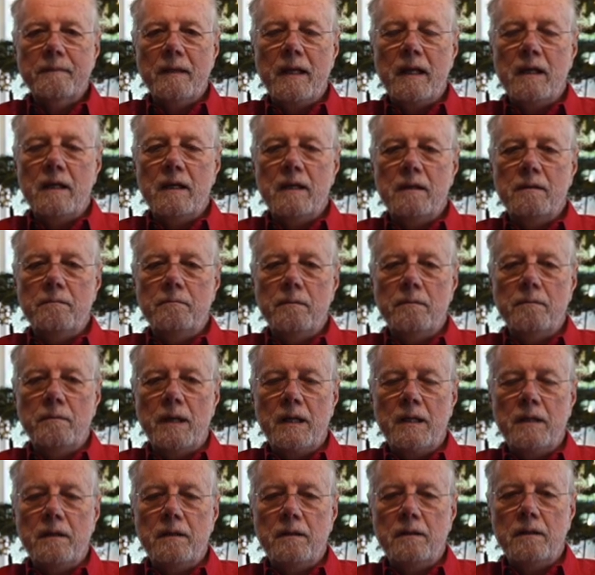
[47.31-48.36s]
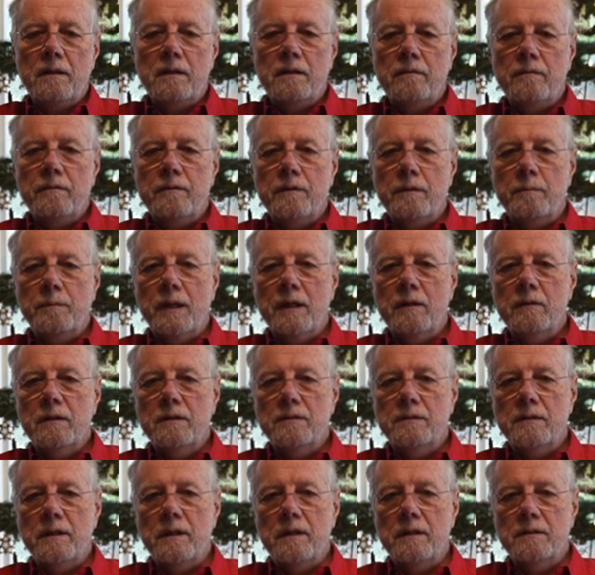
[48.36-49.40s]
and many of the
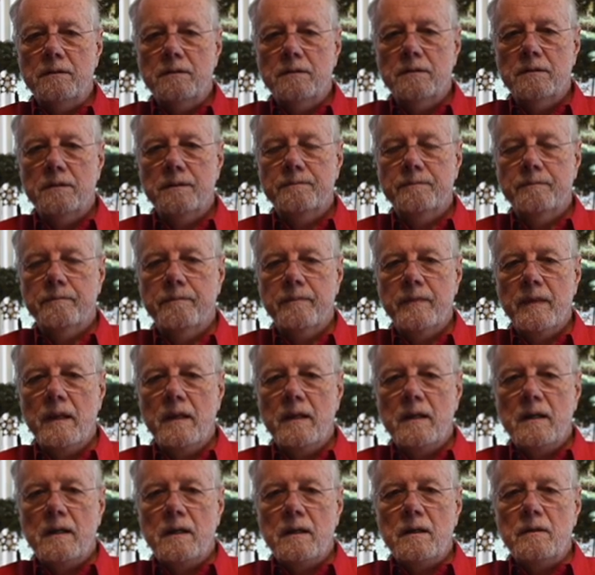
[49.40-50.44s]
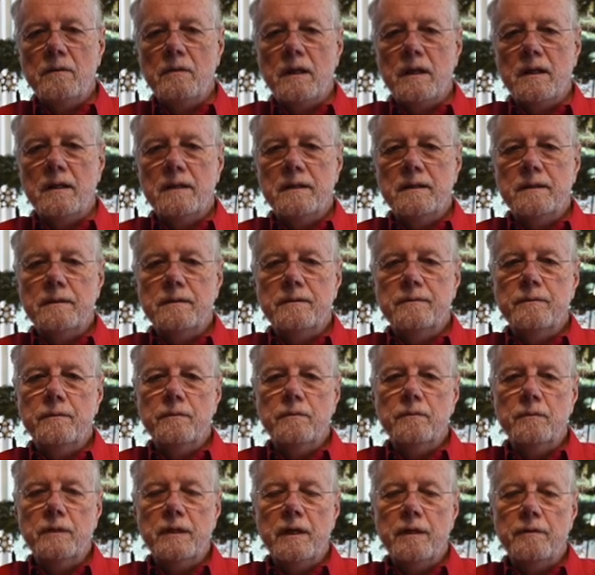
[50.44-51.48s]
parasites.
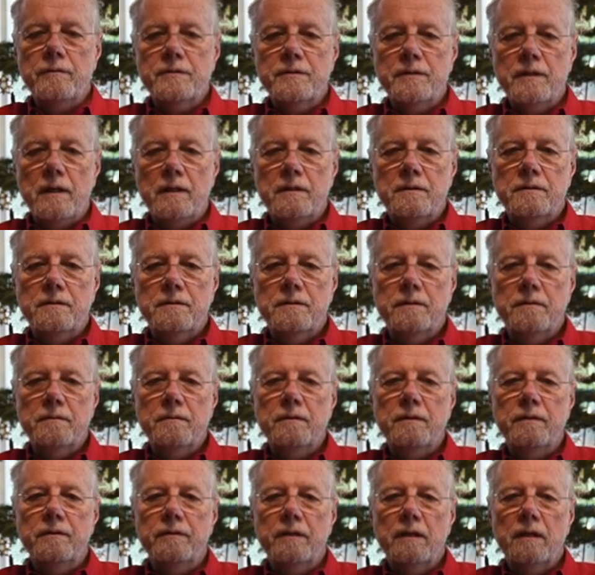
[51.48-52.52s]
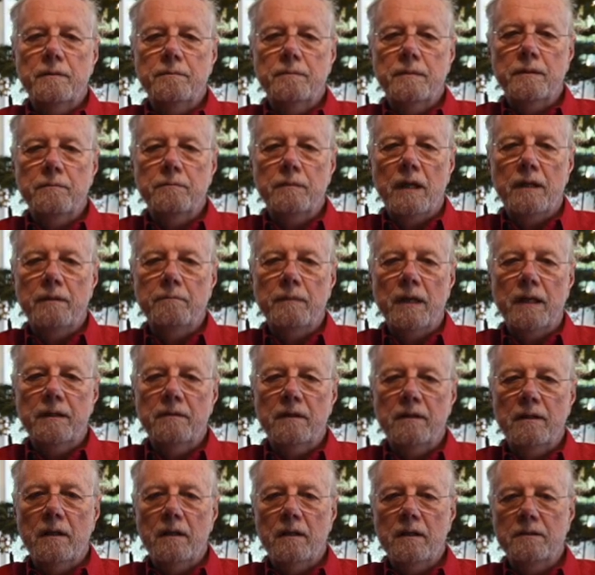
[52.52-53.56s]
We have since developed the
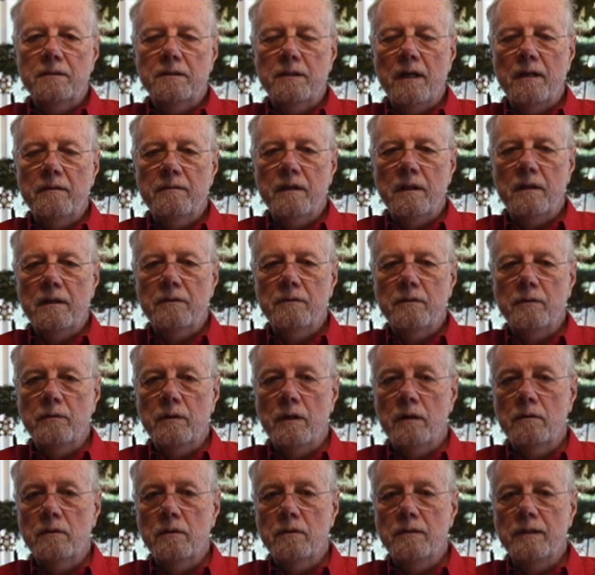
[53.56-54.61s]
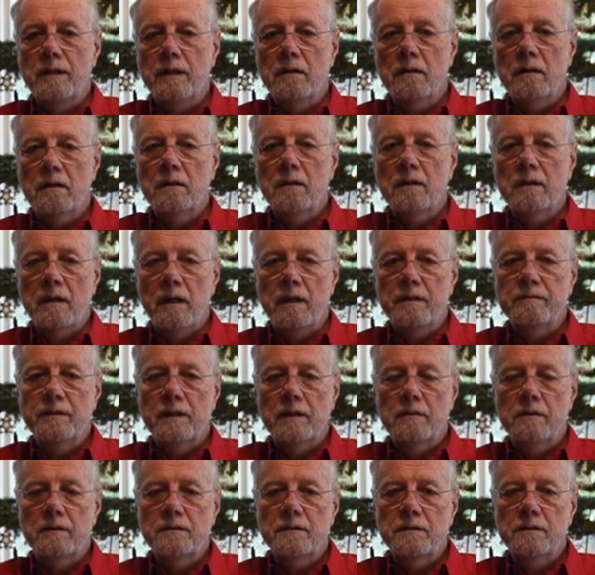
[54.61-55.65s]
methodology, I think, to include the RNA
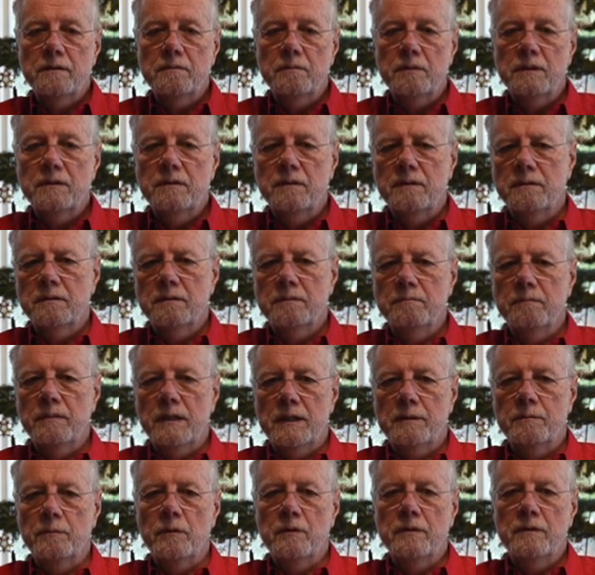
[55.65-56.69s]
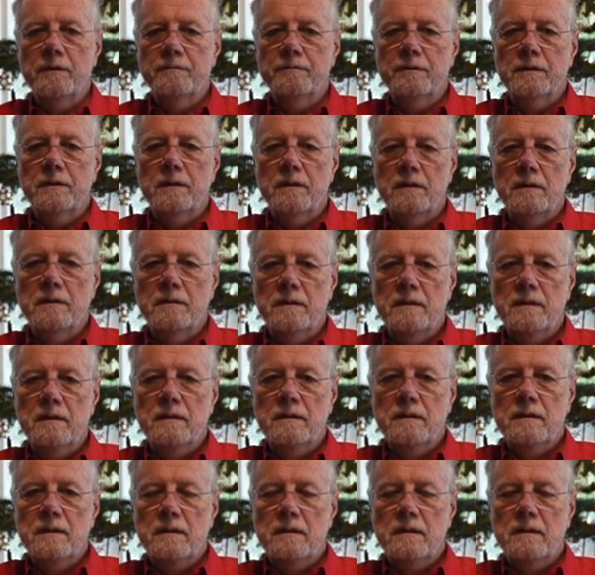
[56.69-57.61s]
viruses, which is much more difficult.